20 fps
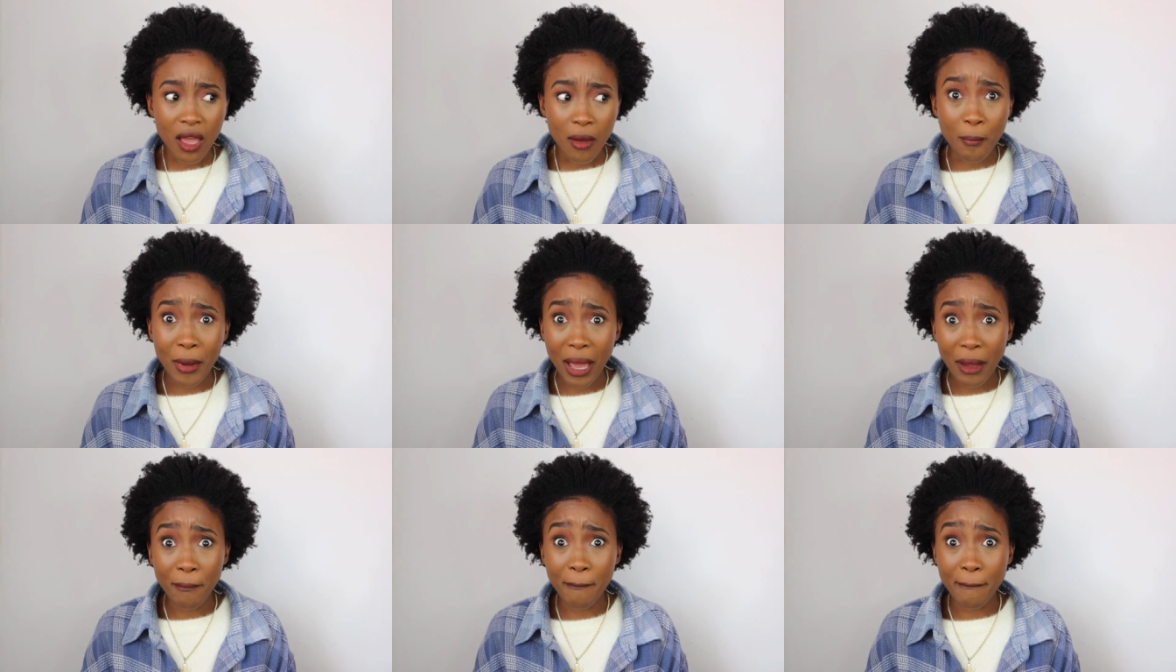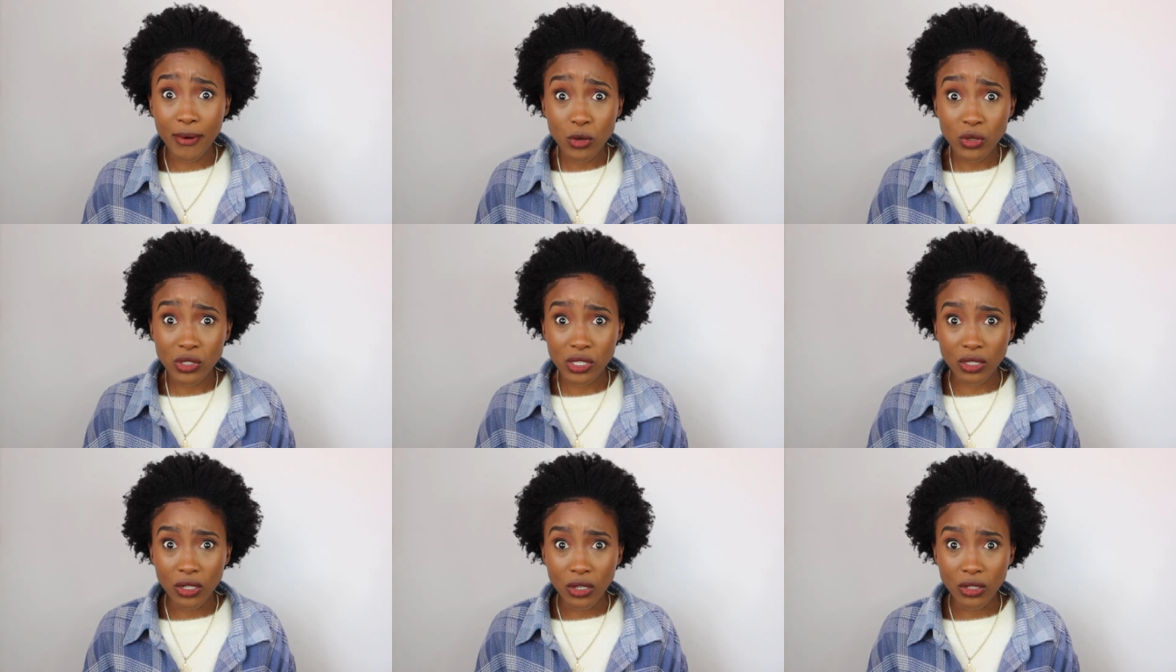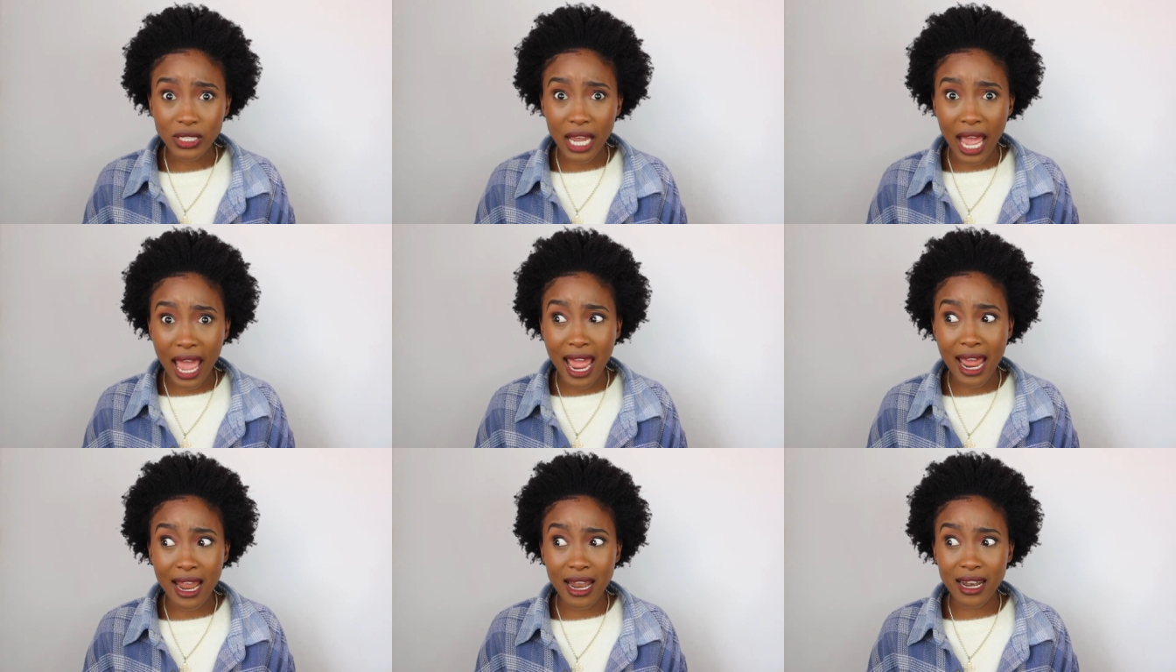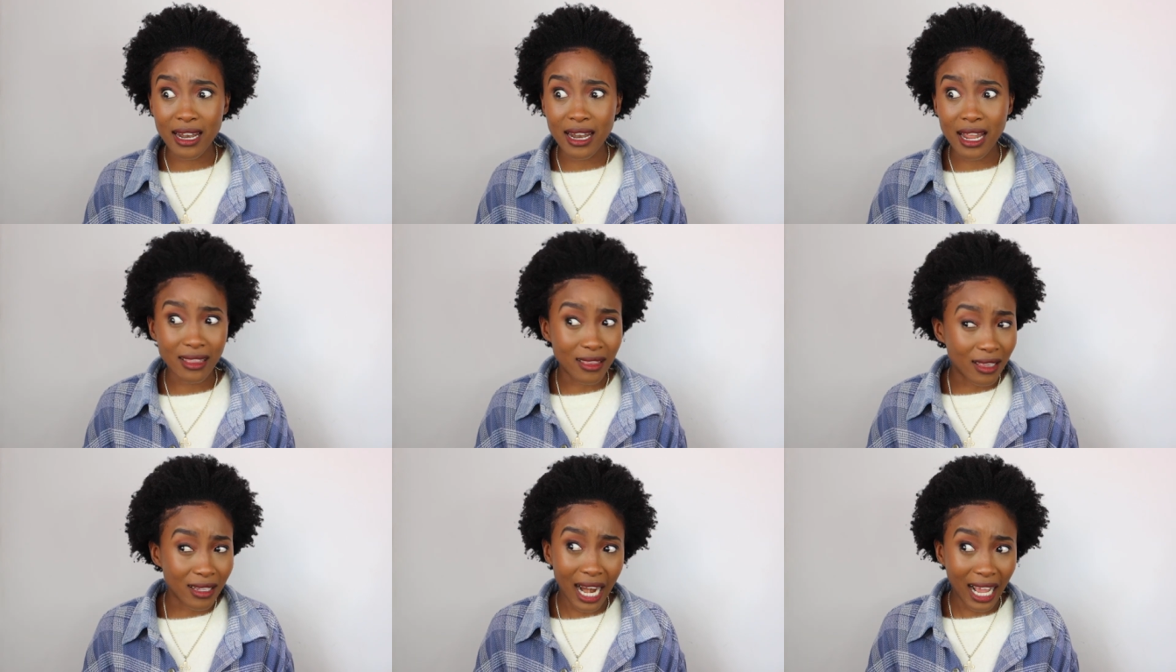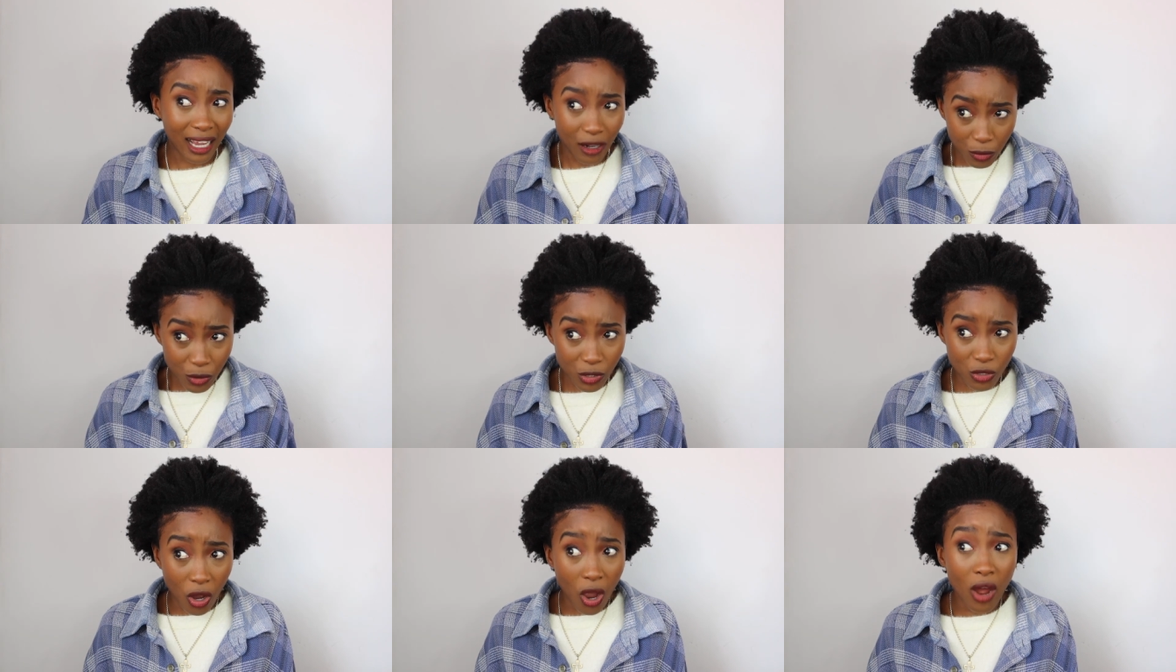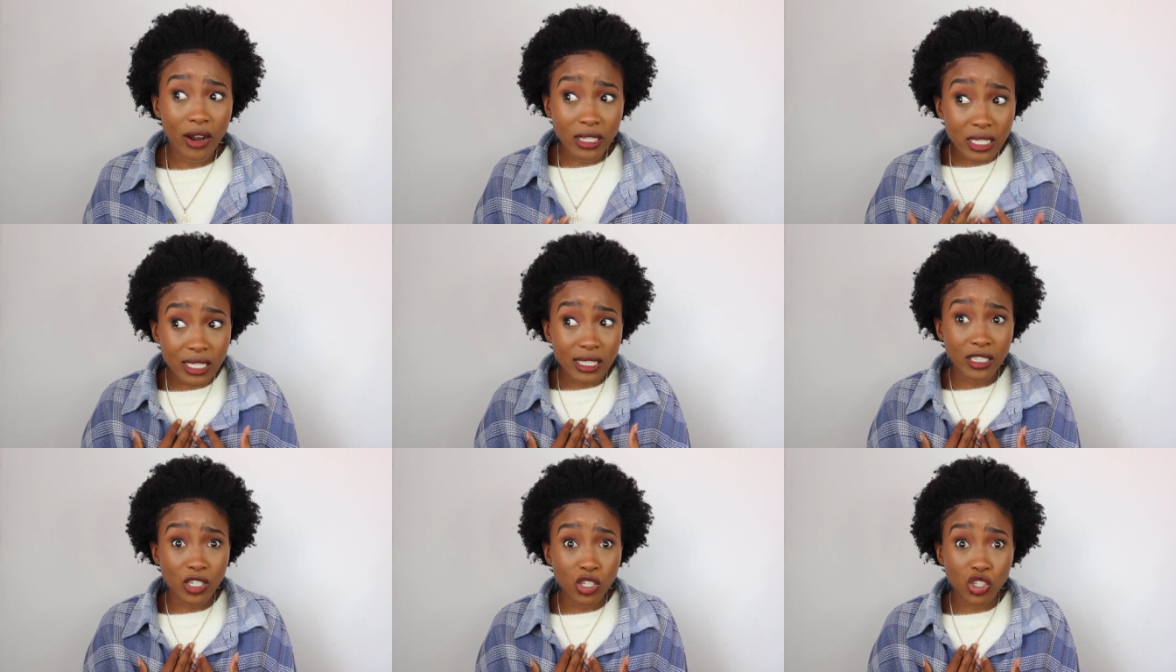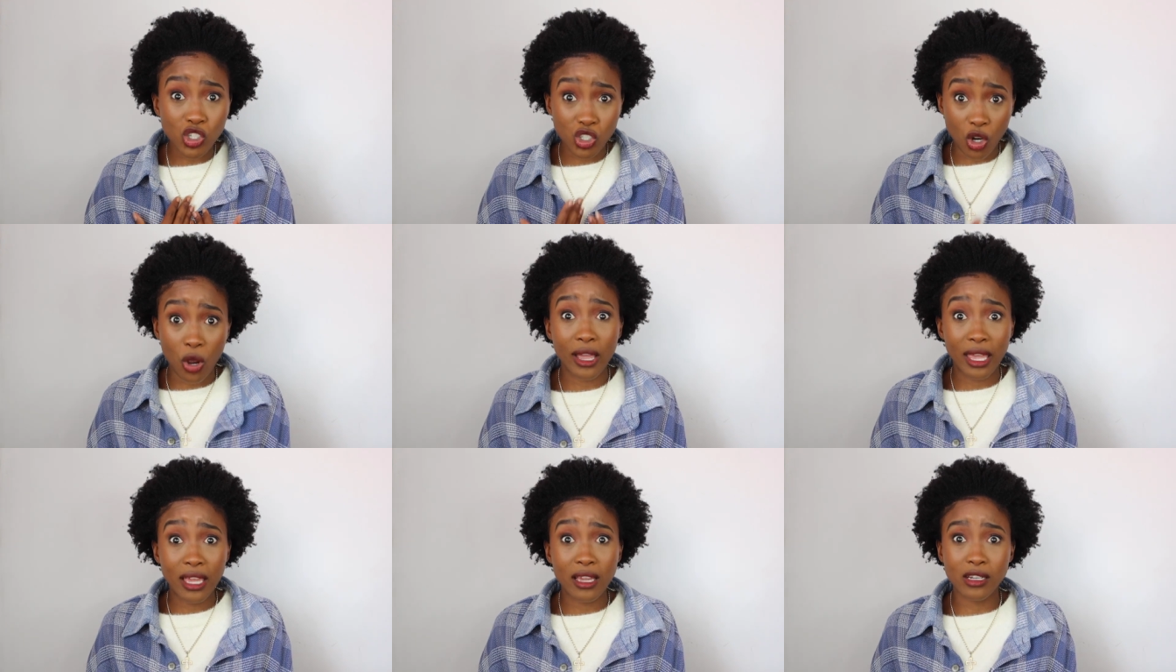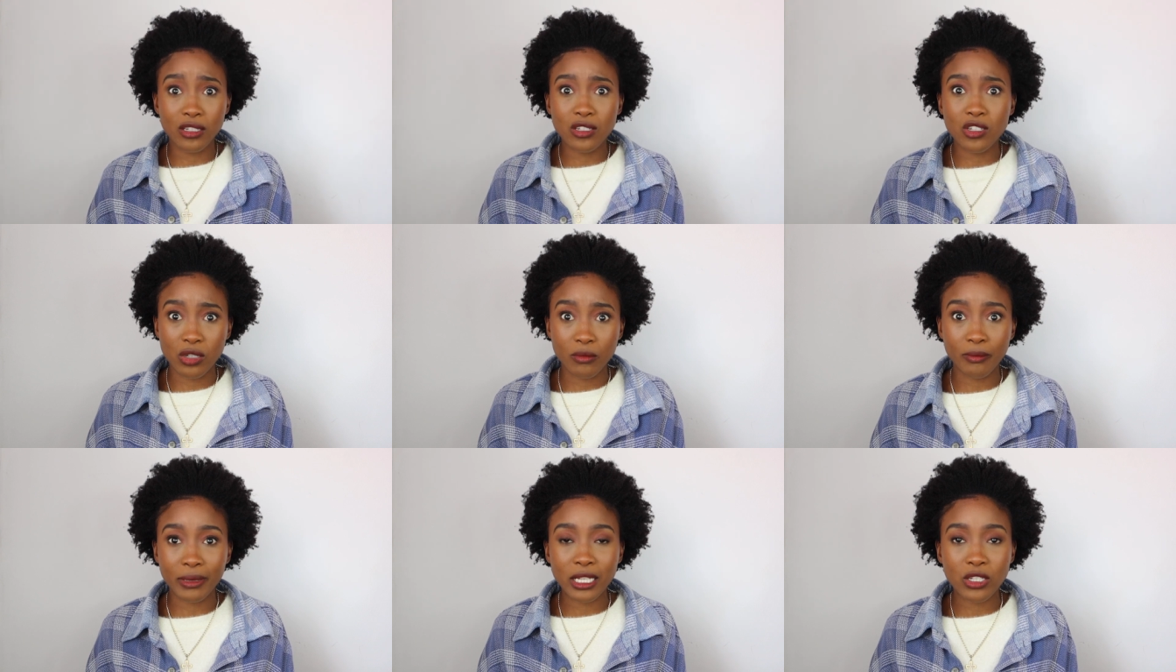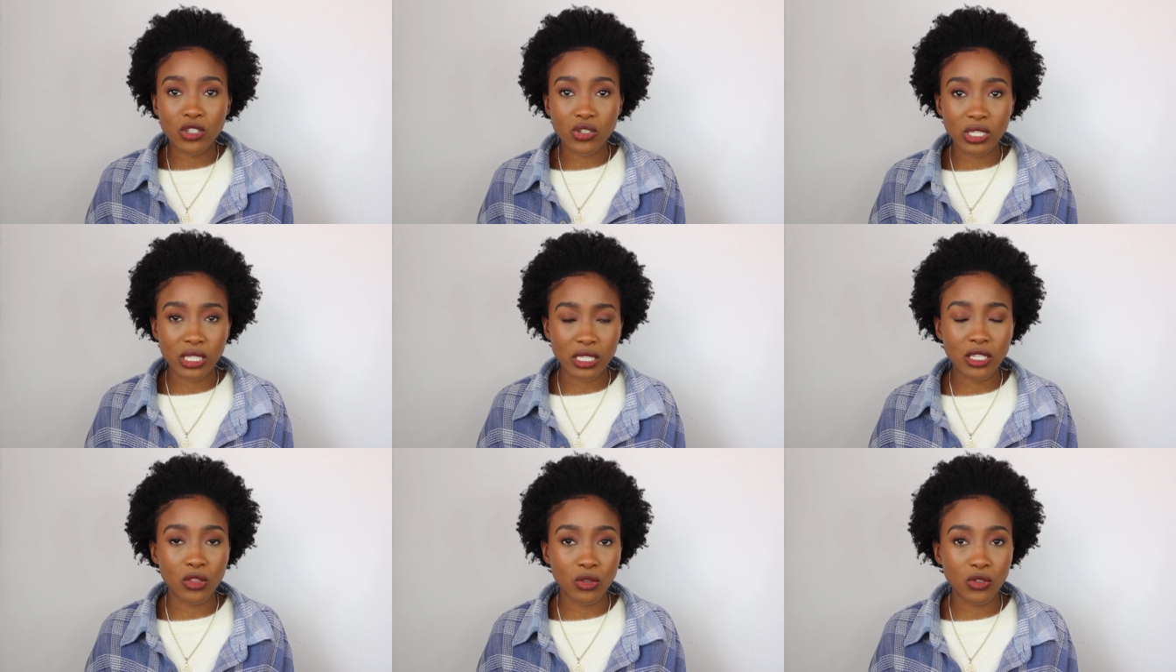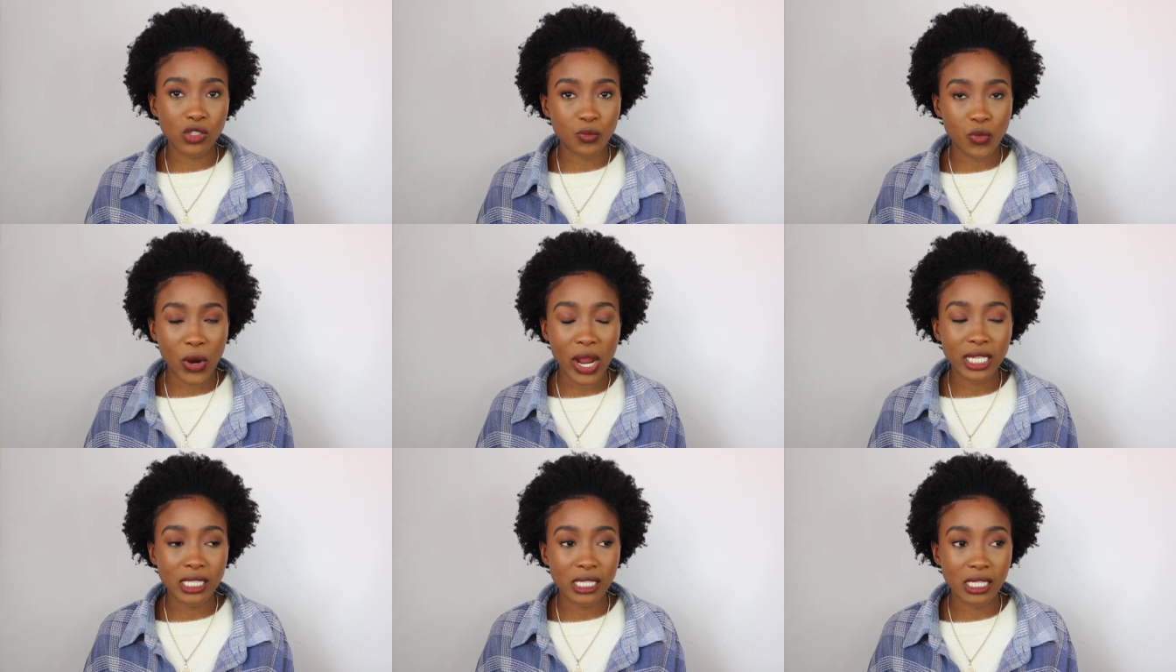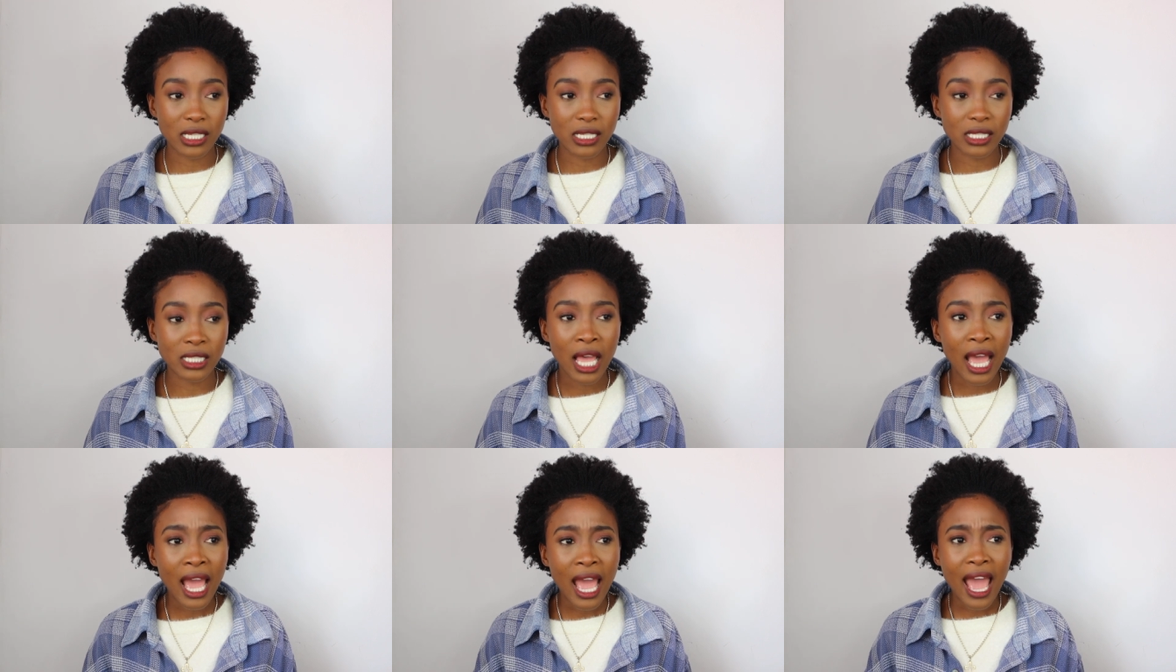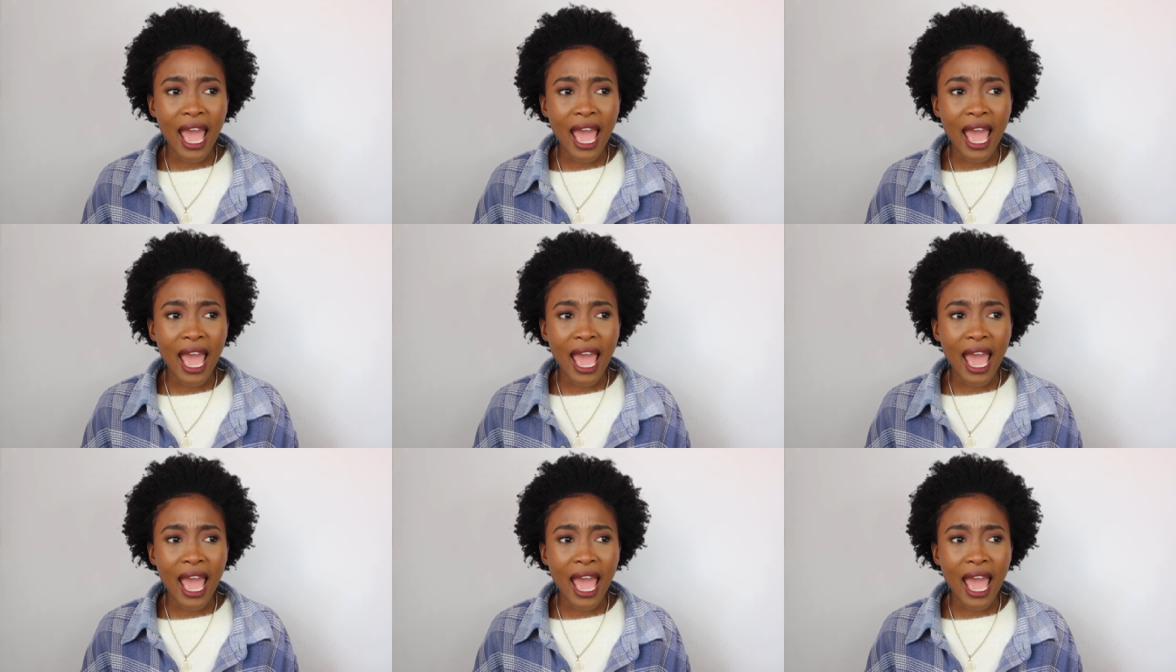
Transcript: bamboozled. And the, like, it was honestly shocking to me to see those prices.